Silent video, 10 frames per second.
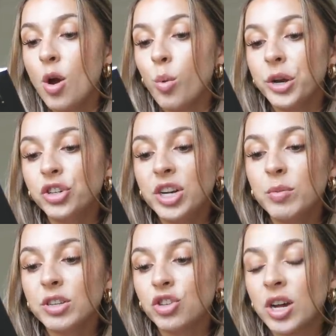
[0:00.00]
When she
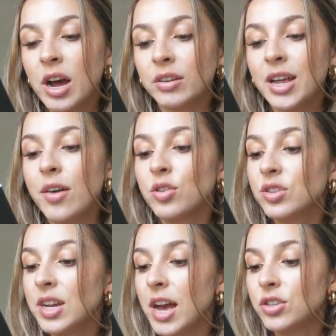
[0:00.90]
was a child, Heather's
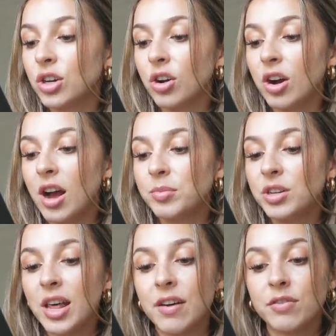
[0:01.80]
dad took her up
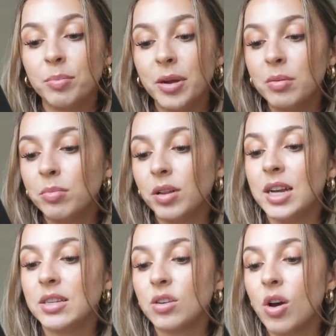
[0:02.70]
to that forbidden
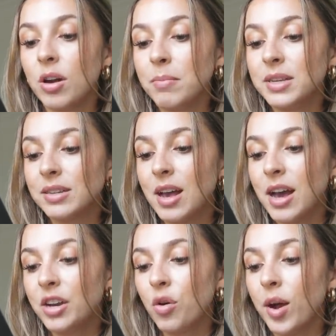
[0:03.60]
place on a
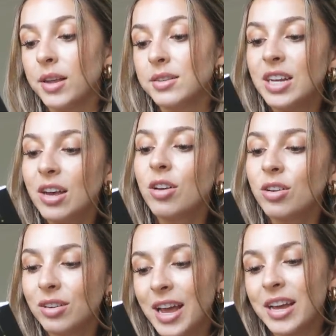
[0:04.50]
misguided quest to heal
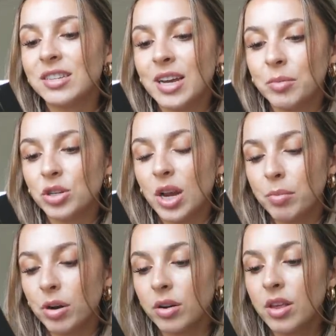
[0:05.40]
her legs damaged at
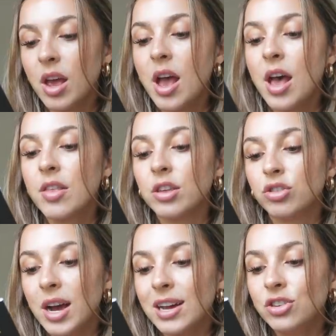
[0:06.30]
birth. The
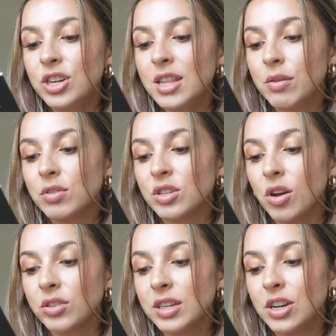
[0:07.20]
tragedy that
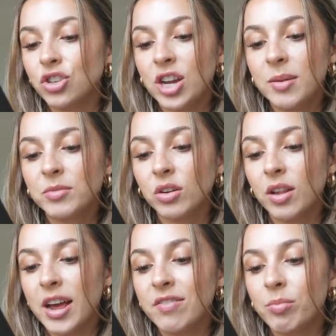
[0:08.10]
resulted has shaped her
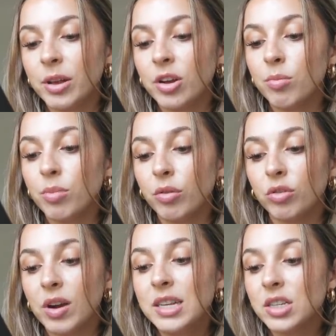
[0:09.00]
life, bringing her both
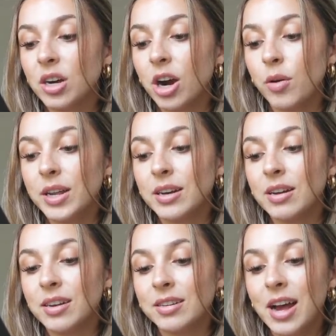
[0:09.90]
great sorrow and an
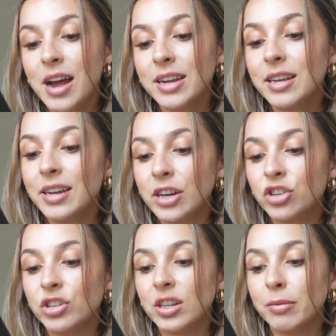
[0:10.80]
undying
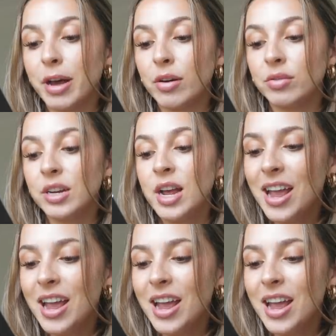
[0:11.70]
connection to the mountain.